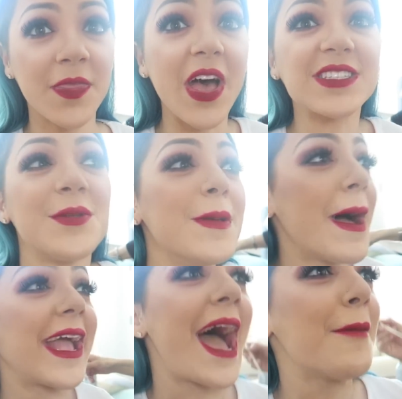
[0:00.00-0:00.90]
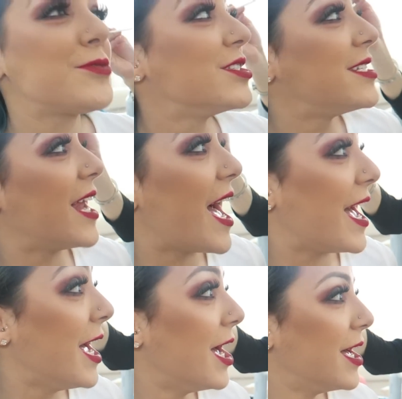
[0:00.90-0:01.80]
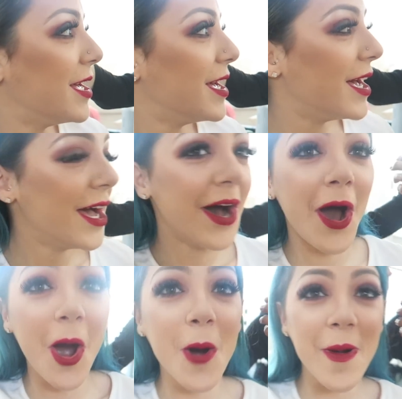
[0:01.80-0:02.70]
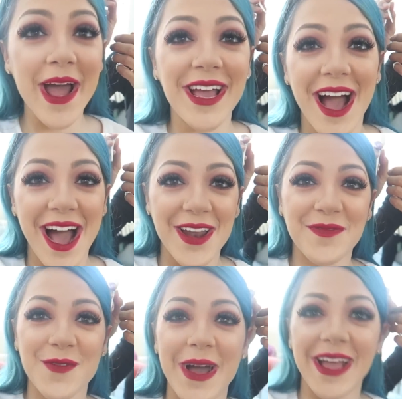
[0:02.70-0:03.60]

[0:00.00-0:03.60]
That's gonna be my caption today. Oh my god, for